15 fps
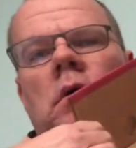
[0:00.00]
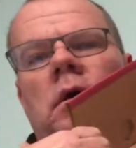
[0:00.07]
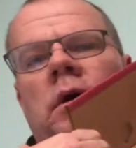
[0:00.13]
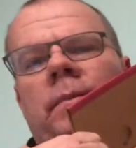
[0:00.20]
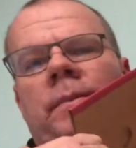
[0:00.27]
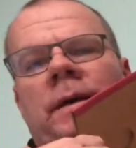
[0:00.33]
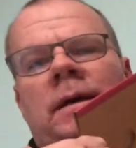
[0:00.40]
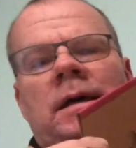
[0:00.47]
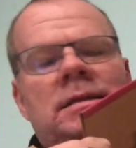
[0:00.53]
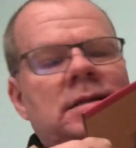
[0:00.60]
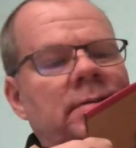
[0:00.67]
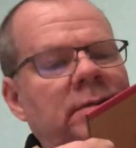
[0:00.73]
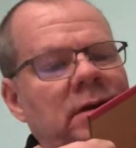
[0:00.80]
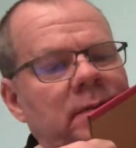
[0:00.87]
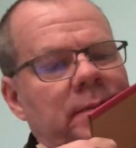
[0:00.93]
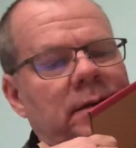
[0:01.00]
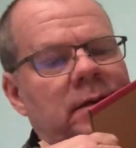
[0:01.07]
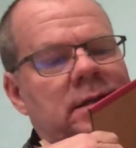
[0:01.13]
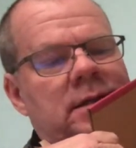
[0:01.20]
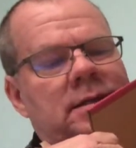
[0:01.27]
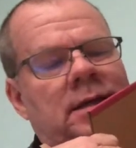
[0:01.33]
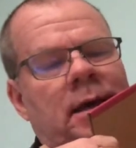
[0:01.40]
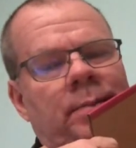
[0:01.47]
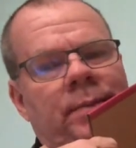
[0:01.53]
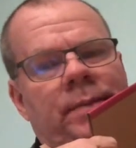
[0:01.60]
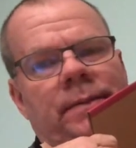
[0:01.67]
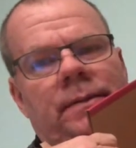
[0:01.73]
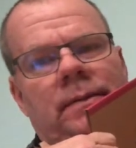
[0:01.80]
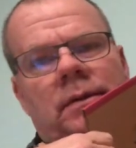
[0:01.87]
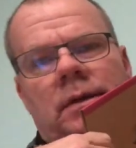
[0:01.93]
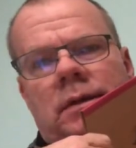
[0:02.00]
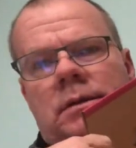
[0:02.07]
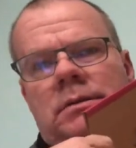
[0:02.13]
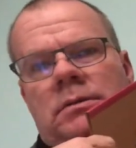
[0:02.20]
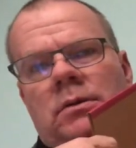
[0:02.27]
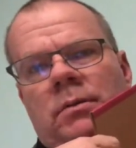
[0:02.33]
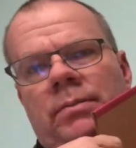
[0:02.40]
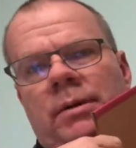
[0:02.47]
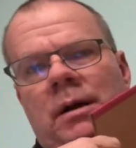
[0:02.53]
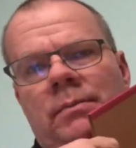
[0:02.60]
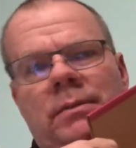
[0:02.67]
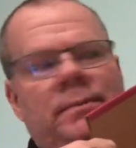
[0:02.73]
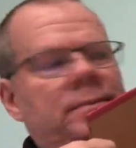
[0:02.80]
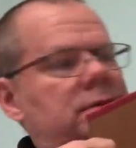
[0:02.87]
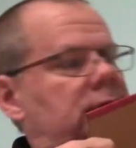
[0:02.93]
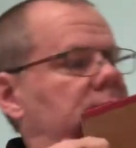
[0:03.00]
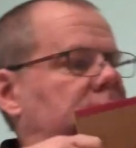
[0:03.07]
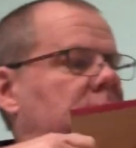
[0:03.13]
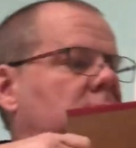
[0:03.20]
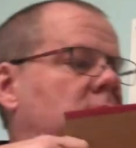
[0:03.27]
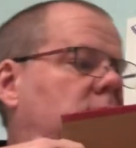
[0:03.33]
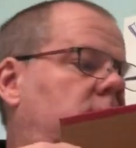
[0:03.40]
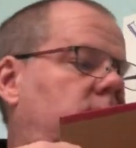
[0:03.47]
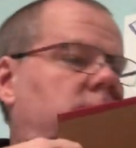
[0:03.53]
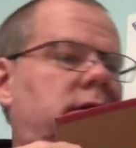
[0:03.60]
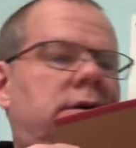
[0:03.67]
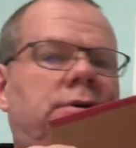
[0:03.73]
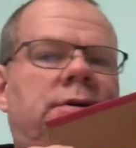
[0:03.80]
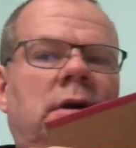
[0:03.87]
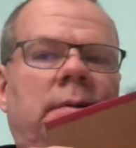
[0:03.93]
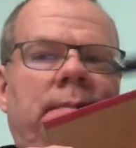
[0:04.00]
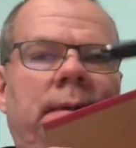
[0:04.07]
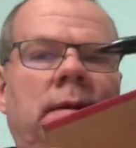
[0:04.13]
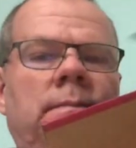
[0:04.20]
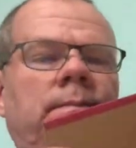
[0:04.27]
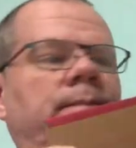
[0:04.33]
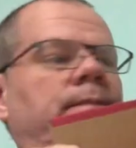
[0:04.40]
But because I'm going to build this up, it's no problem to draw with a Sharpie.